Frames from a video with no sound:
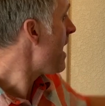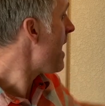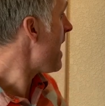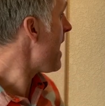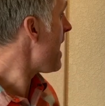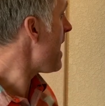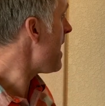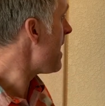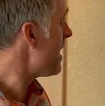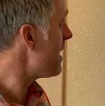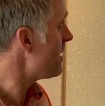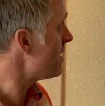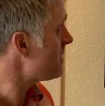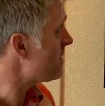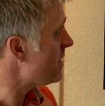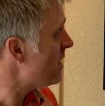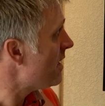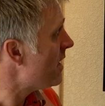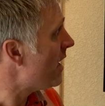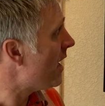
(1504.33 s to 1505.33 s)
And
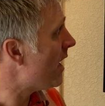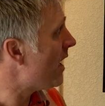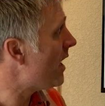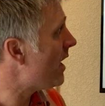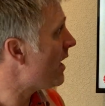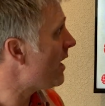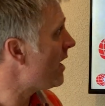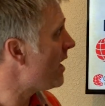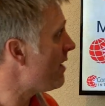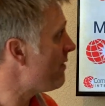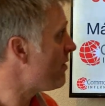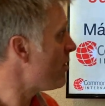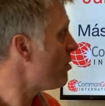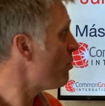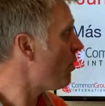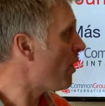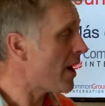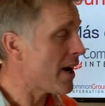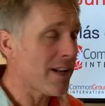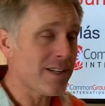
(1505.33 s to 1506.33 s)
if you
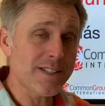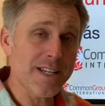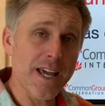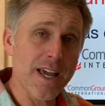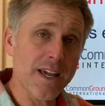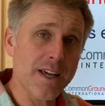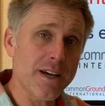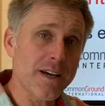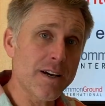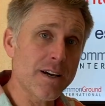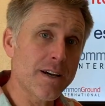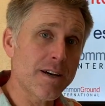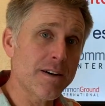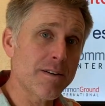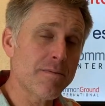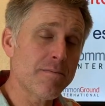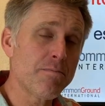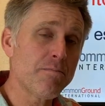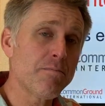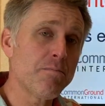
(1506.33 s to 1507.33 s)
want to take a
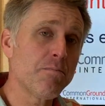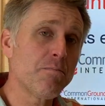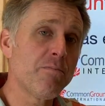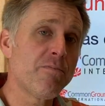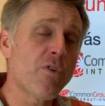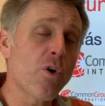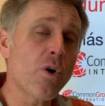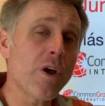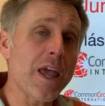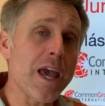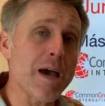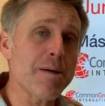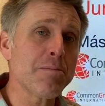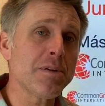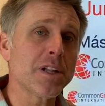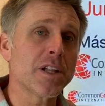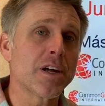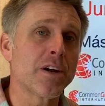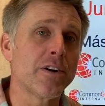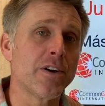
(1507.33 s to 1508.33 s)

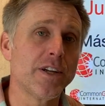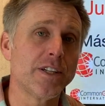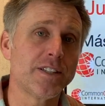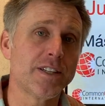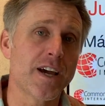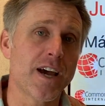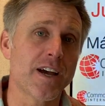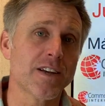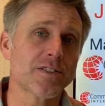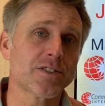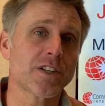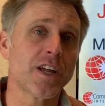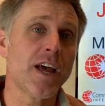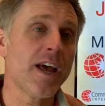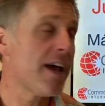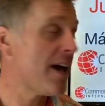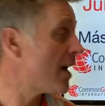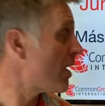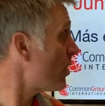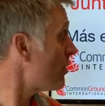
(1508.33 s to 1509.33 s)
vocabulary test,
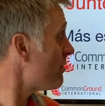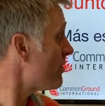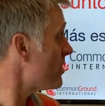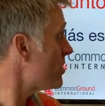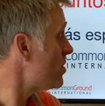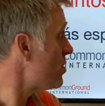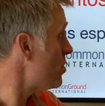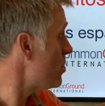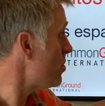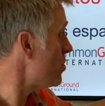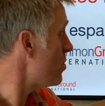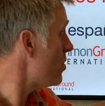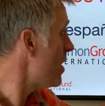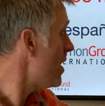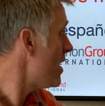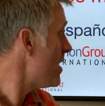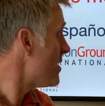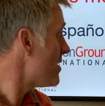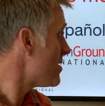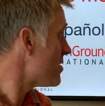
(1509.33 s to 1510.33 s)
head over to
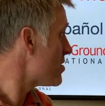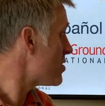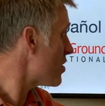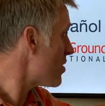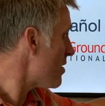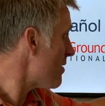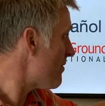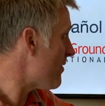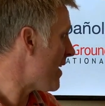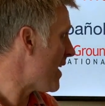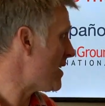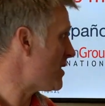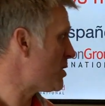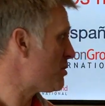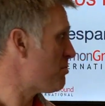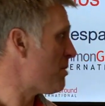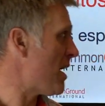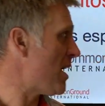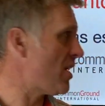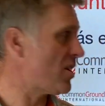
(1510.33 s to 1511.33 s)

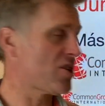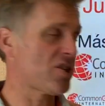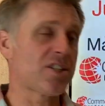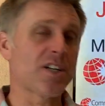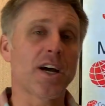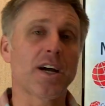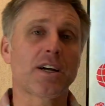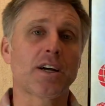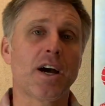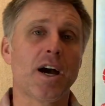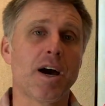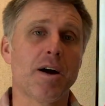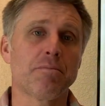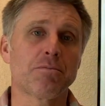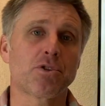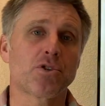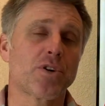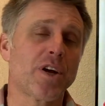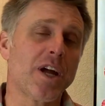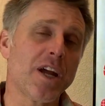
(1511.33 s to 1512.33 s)
certifiedspanish.com,
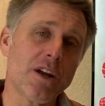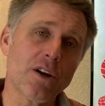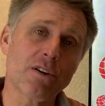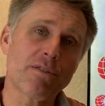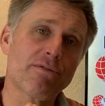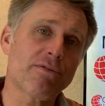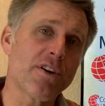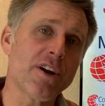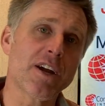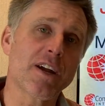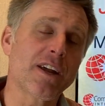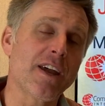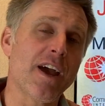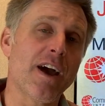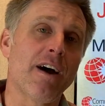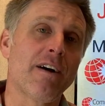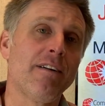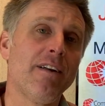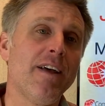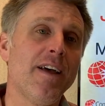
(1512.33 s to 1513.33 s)
create your free
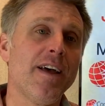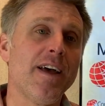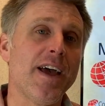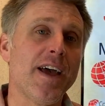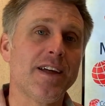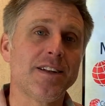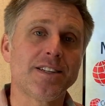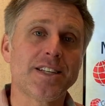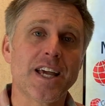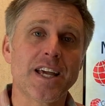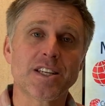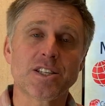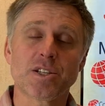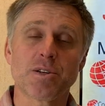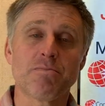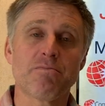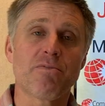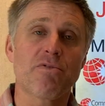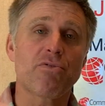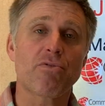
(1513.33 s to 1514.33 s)
account, and take
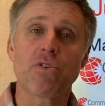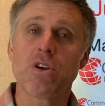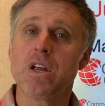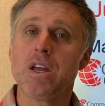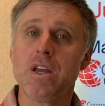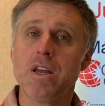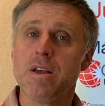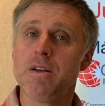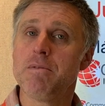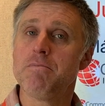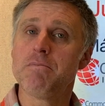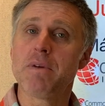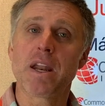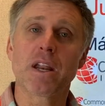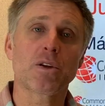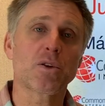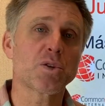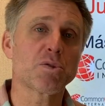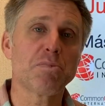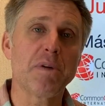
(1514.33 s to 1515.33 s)
some free
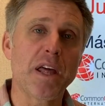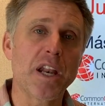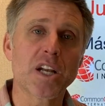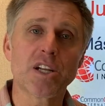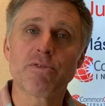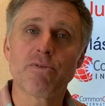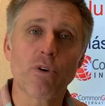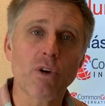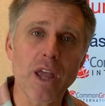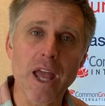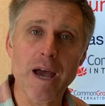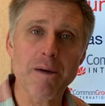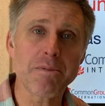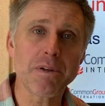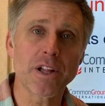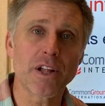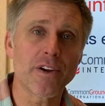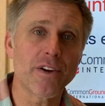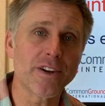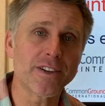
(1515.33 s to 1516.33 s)
medical Spanish
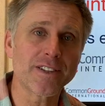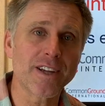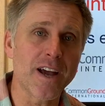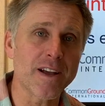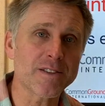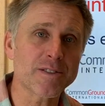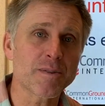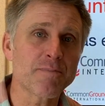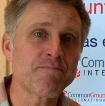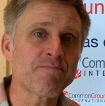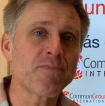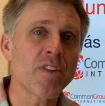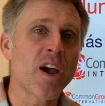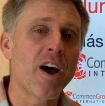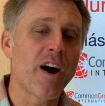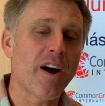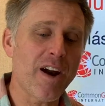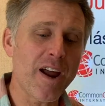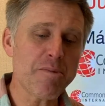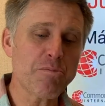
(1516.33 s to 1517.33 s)
vocabulary tests.
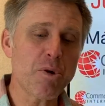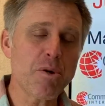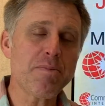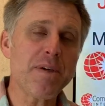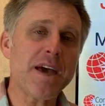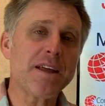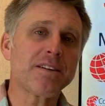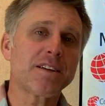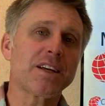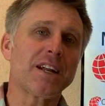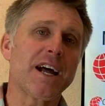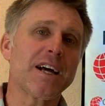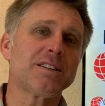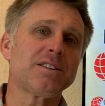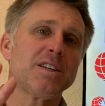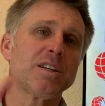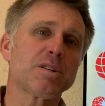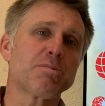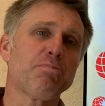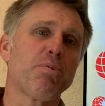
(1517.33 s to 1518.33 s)
All right, muy bien.
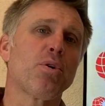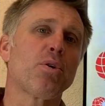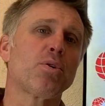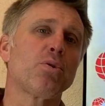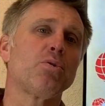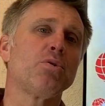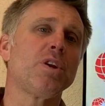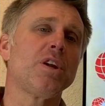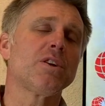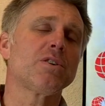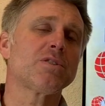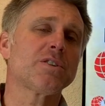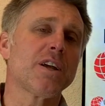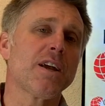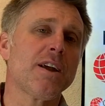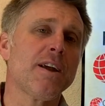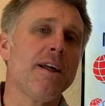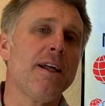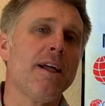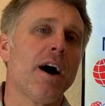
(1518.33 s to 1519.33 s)
Gracias por unirse
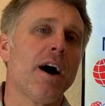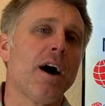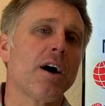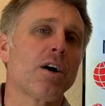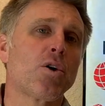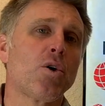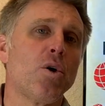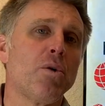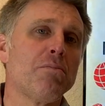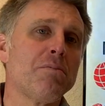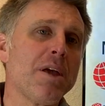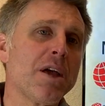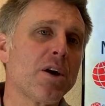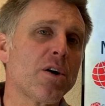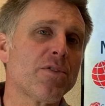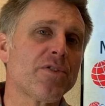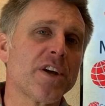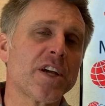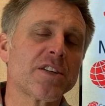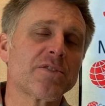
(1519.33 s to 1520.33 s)
conmigo.
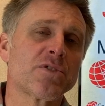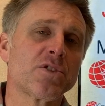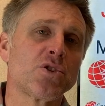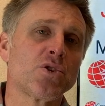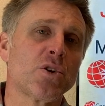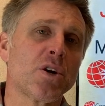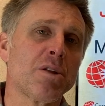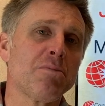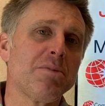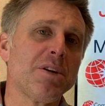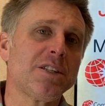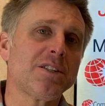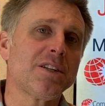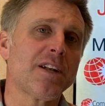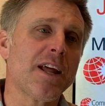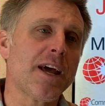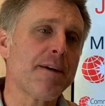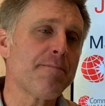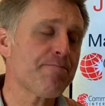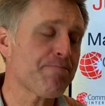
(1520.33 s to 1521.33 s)
Thanks for joining me
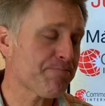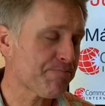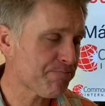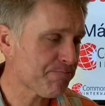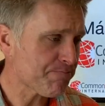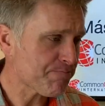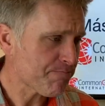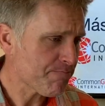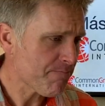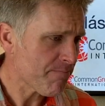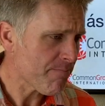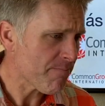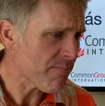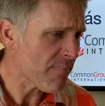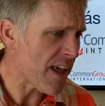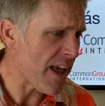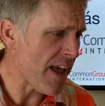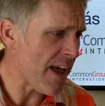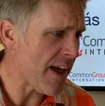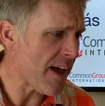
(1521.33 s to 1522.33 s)
today.
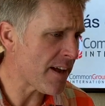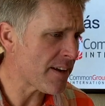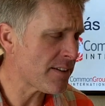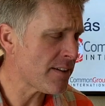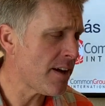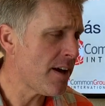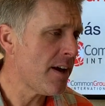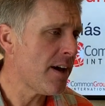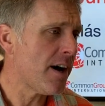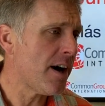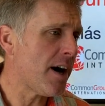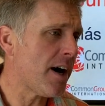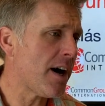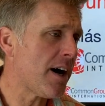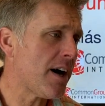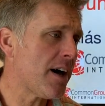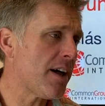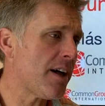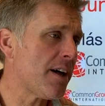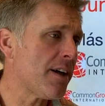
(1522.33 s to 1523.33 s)
And
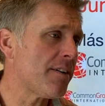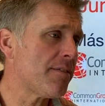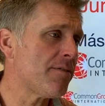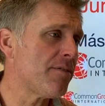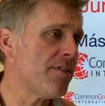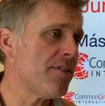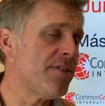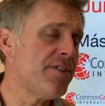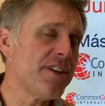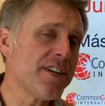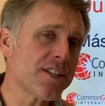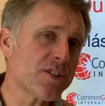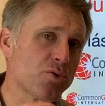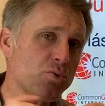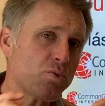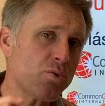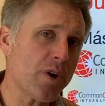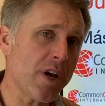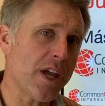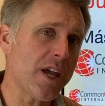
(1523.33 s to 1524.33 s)
this
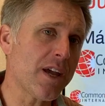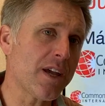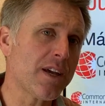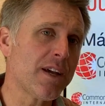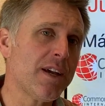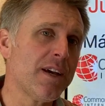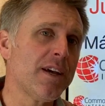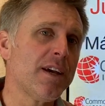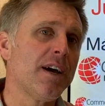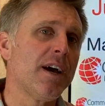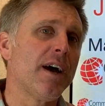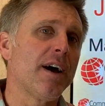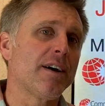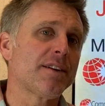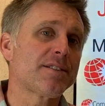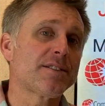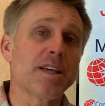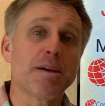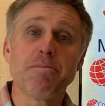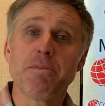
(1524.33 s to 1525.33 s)
week,
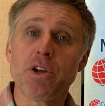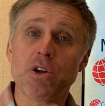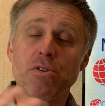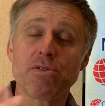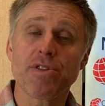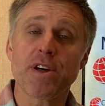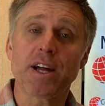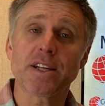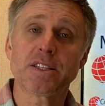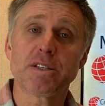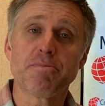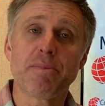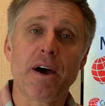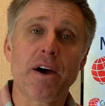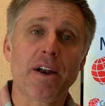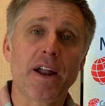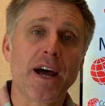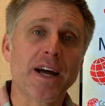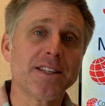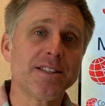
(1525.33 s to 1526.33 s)
send me your thoughts
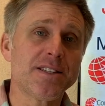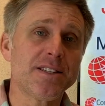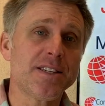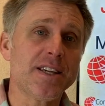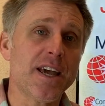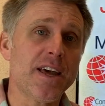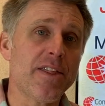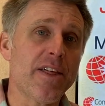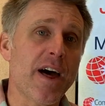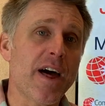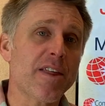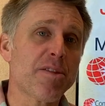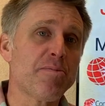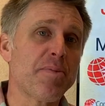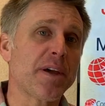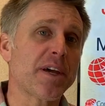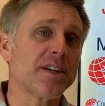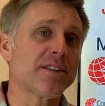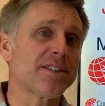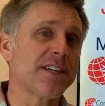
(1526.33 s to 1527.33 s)
about ansiedad,
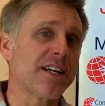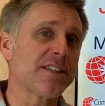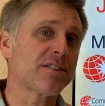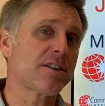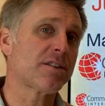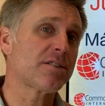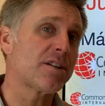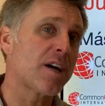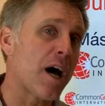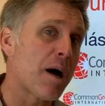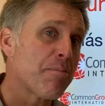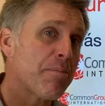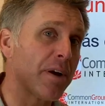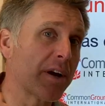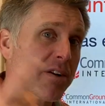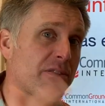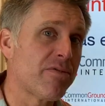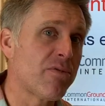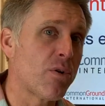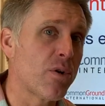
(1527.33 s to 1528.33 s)
because that's our topic
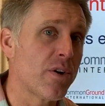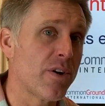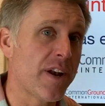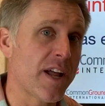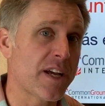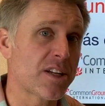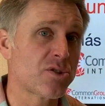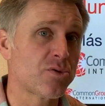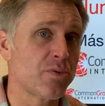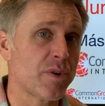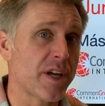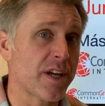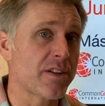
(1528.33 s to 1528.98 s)
for next week.